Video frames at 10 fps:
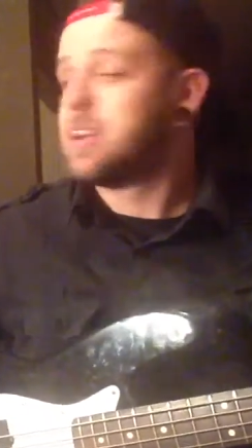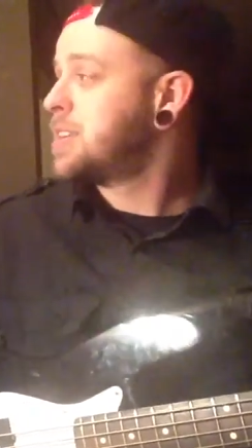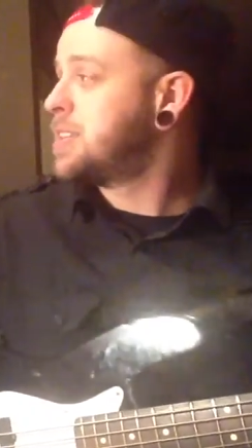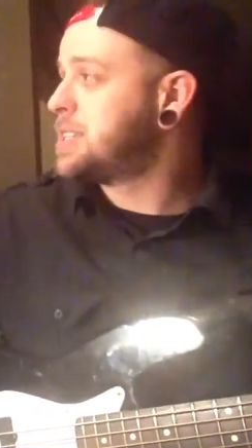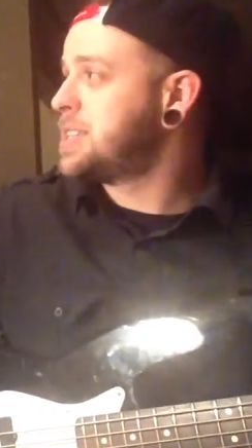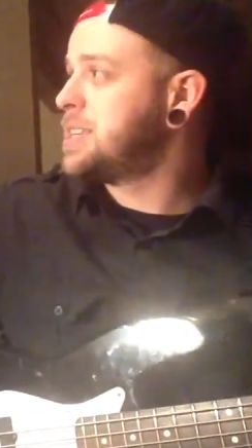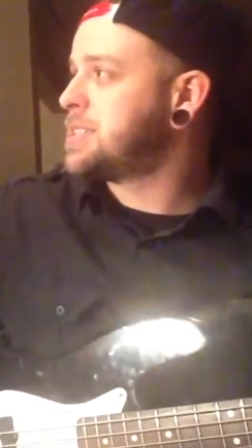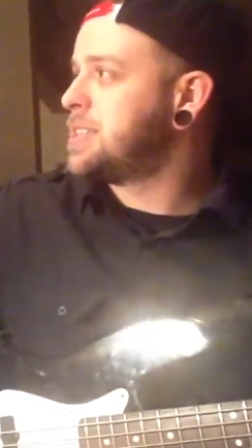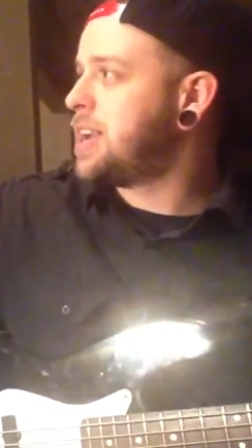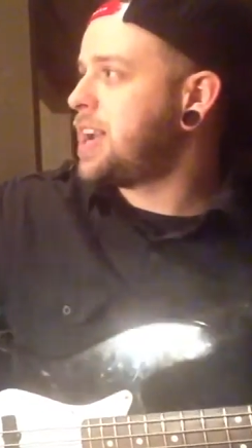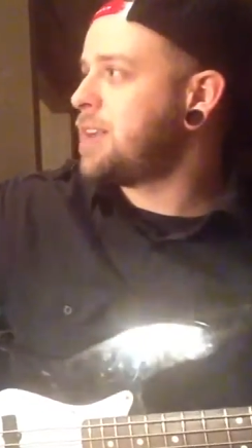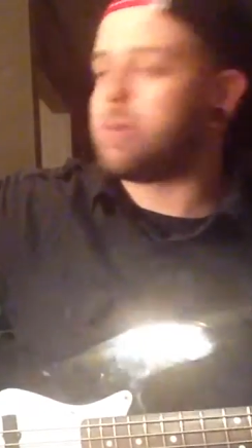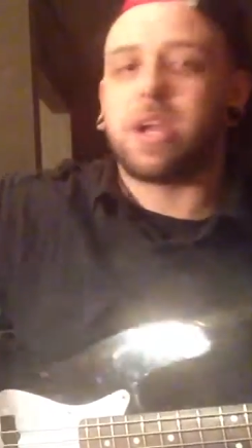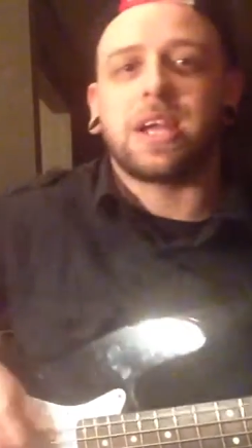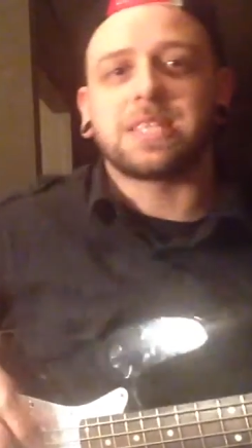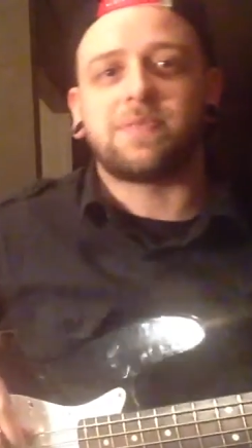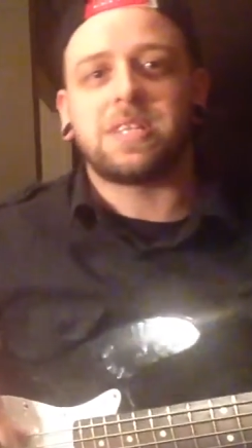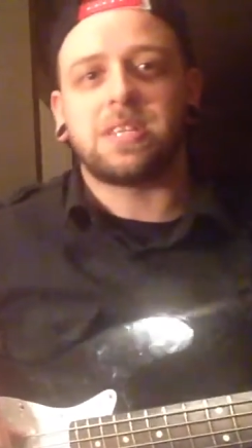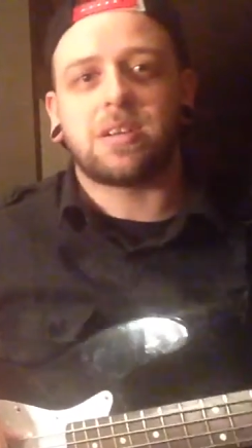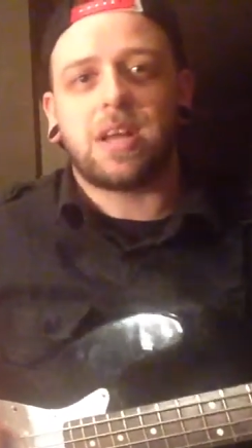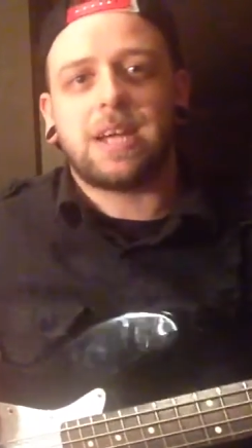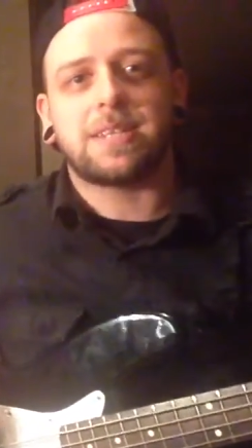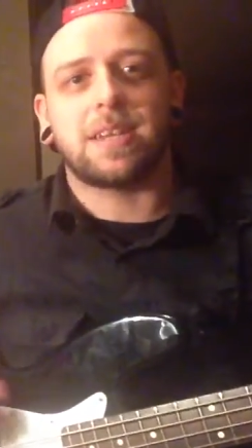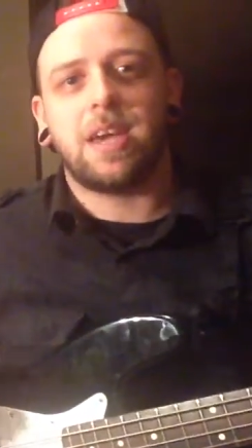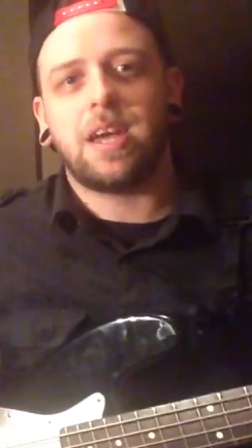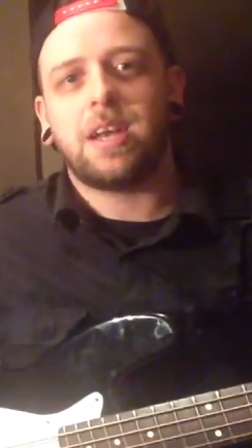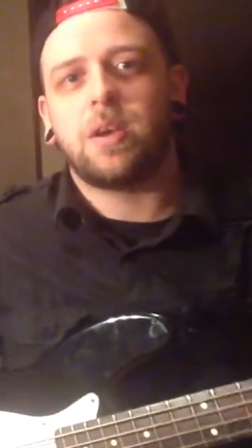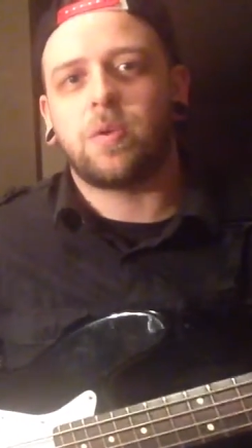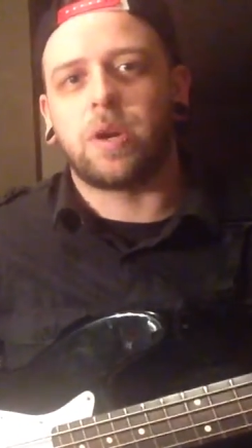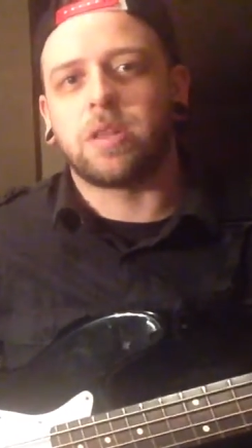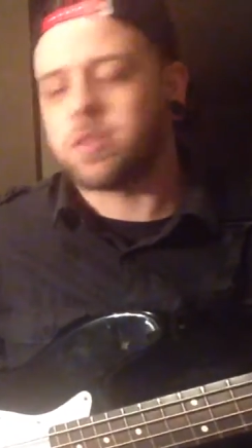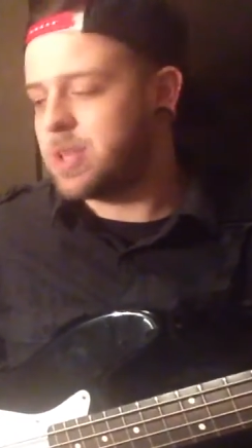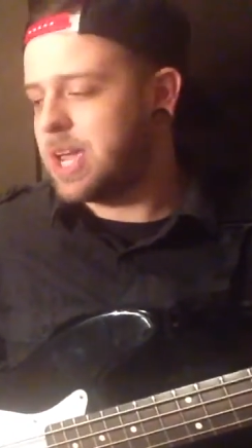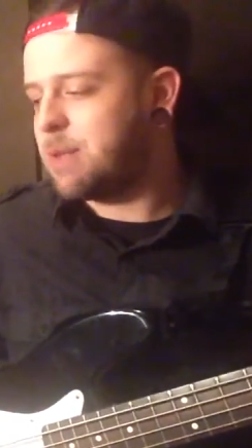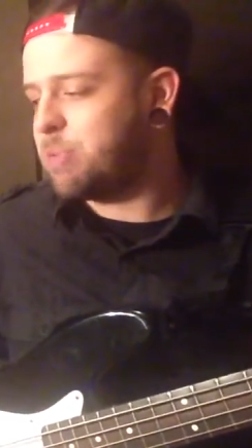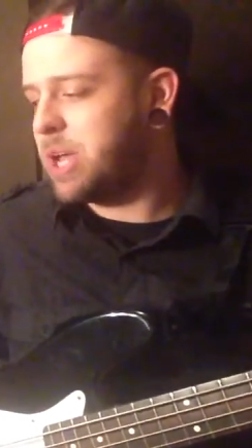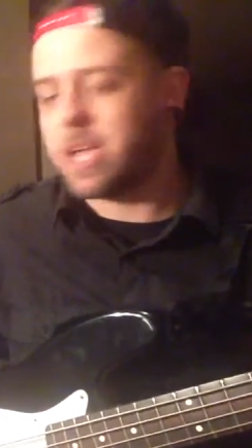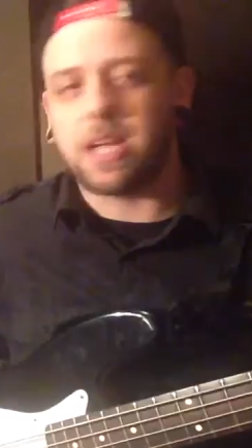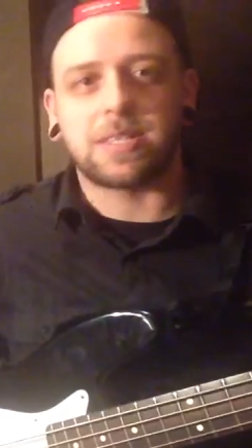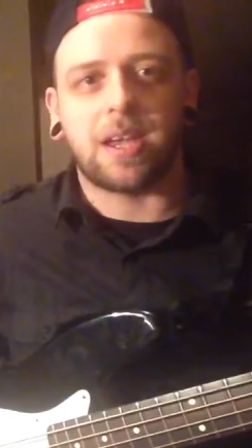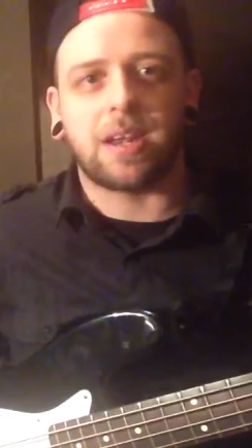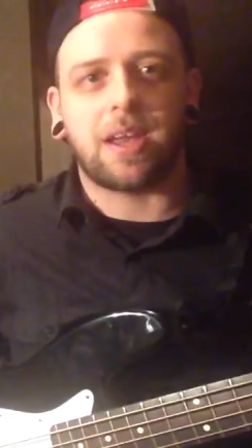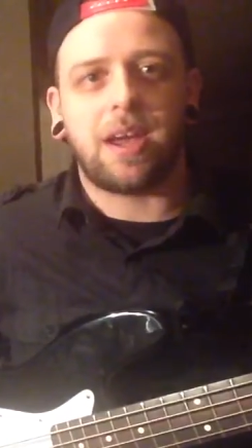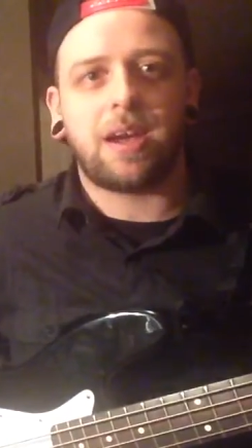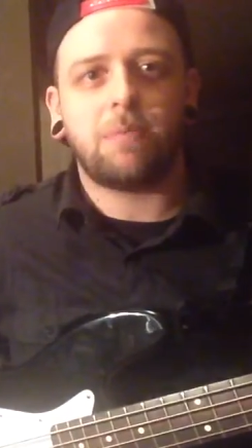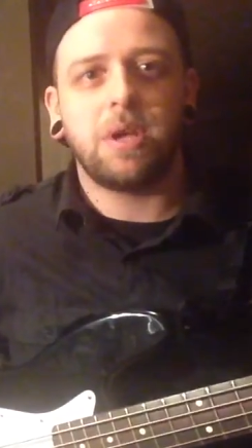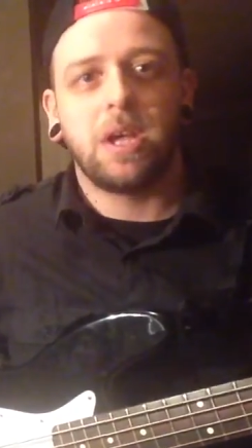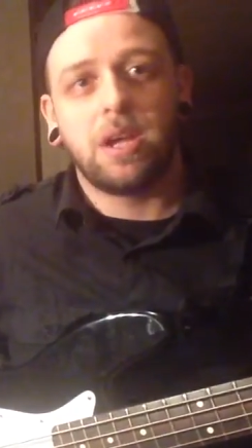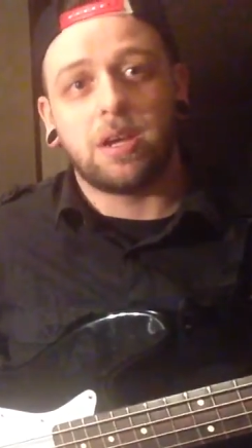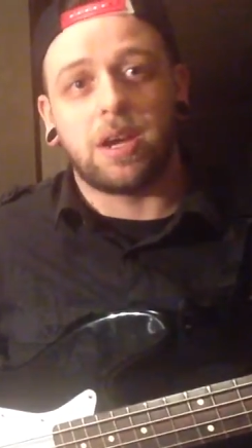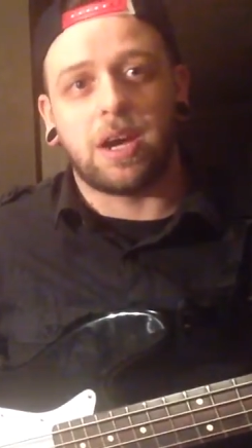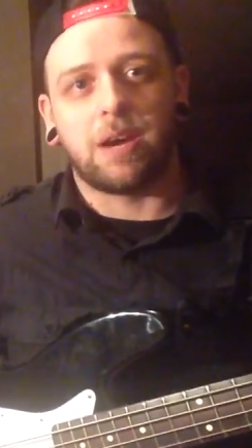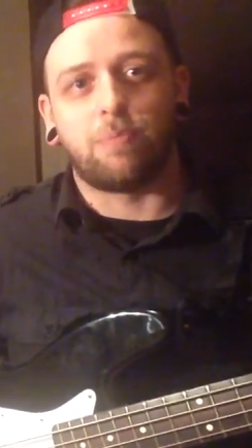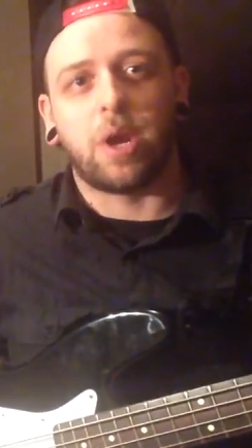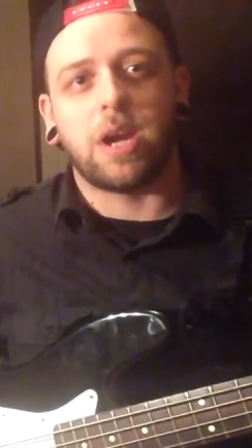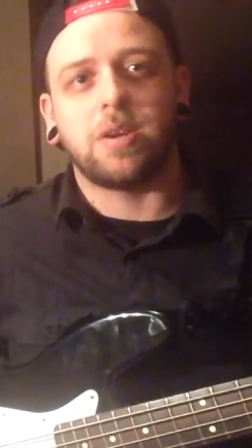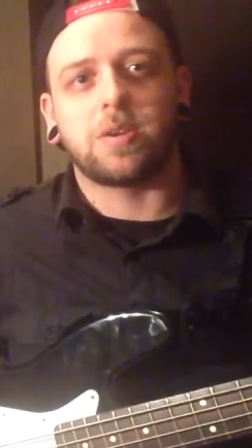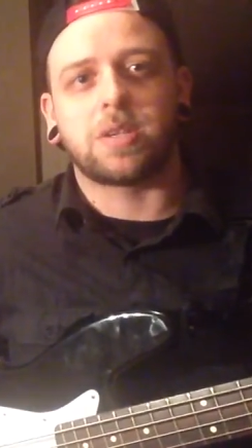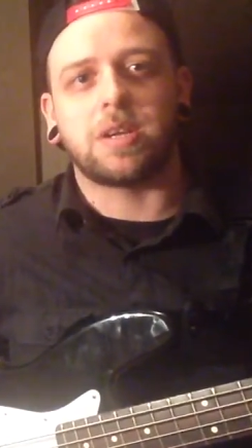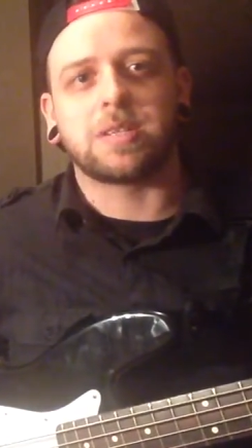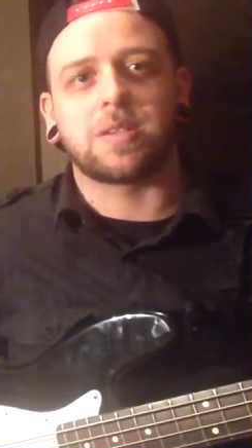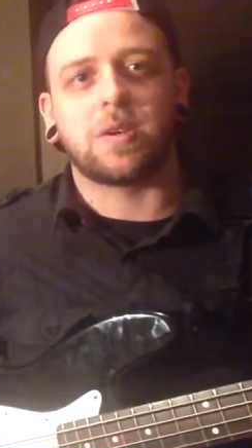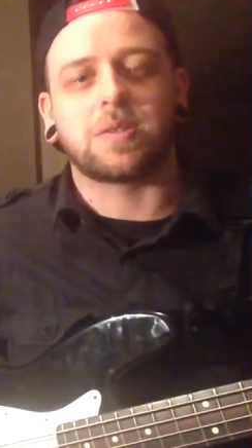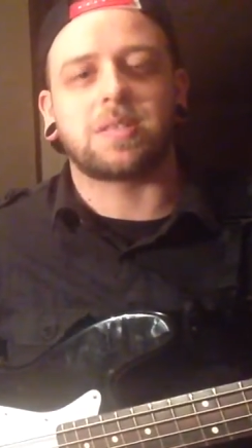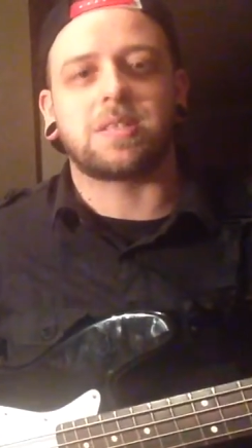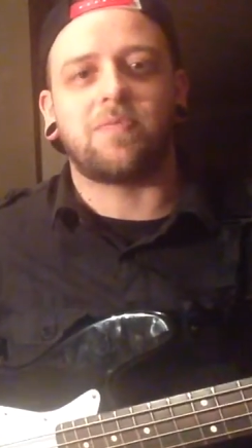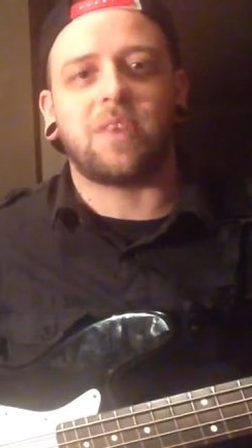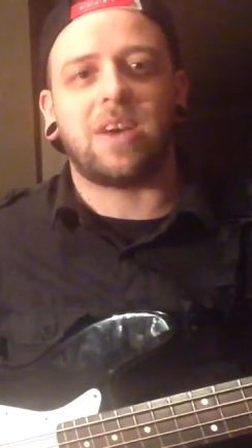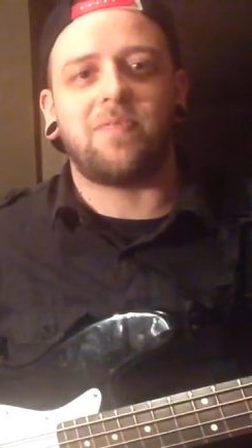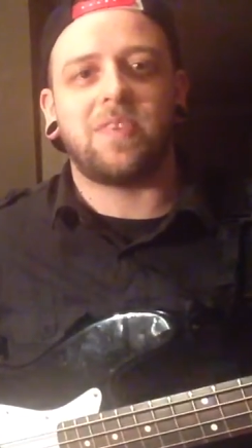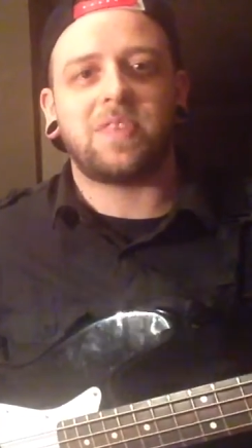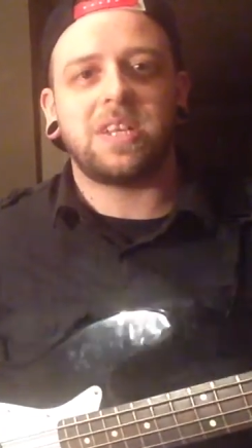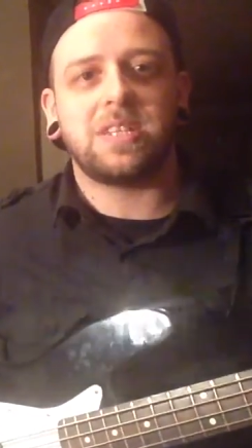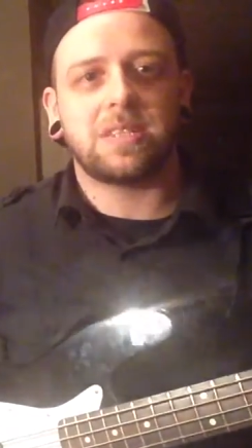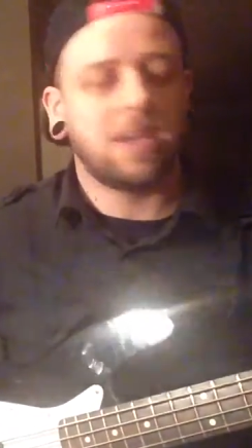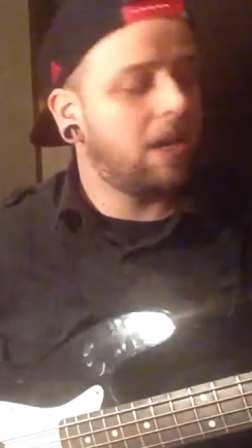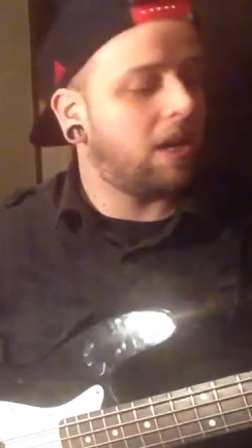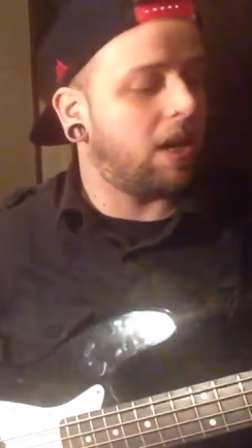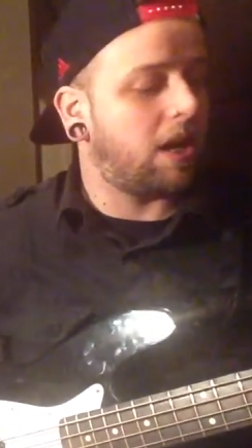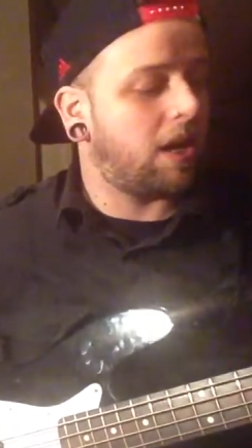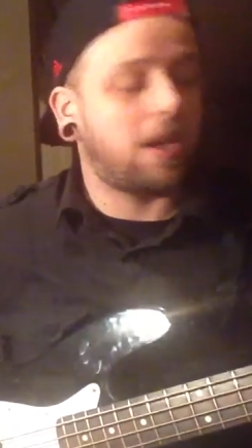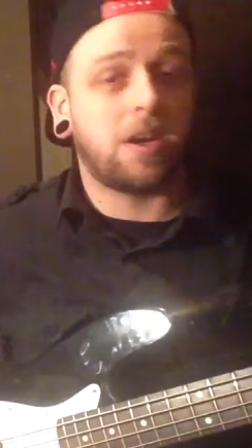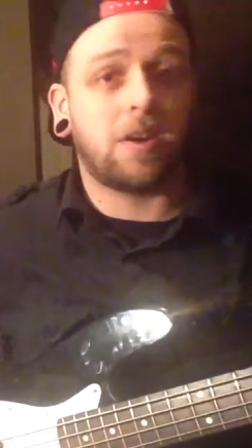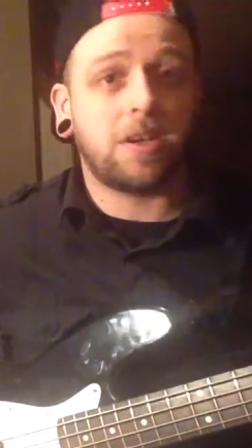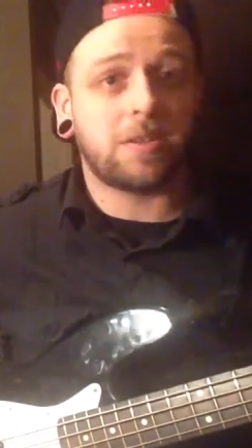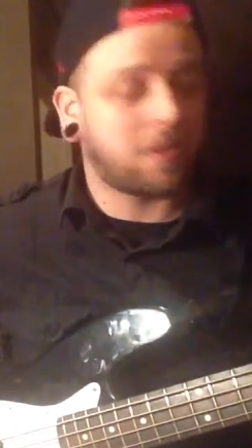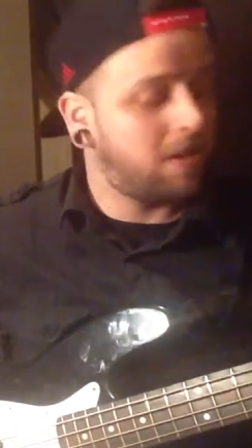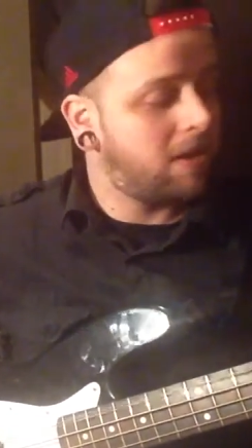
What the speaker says: This is the Ampeg SVT Classic head running through the Ampeg 810 cab. Brand new Tung-Sol 6550s, and here it is.